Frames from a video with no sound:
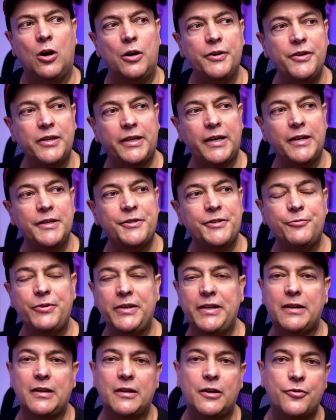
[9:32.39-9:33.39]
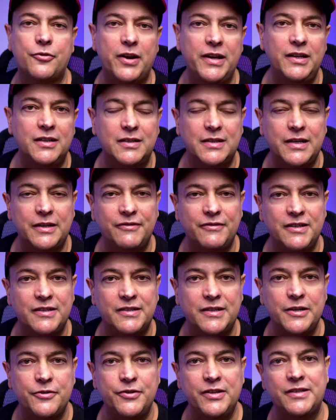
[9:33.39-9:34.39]
On occasion, we get a great TV
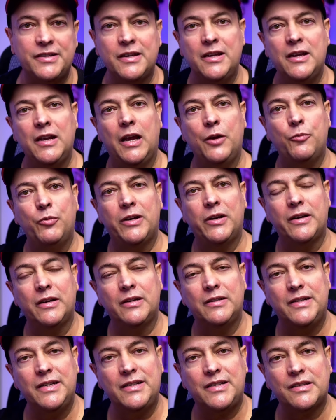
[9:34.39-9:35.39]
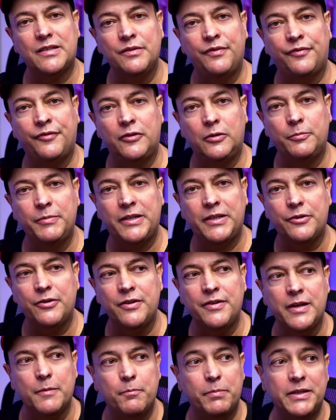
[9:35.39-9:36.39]
series and we get a decent film
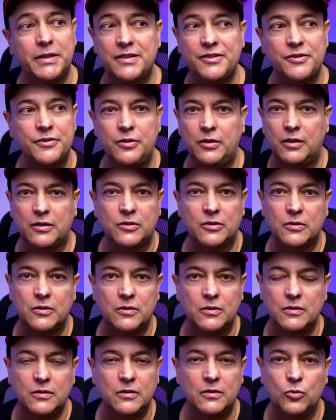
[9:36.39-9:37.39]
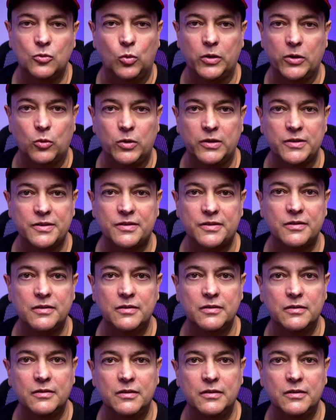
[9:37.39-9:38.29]
here and there, but it's not what it was.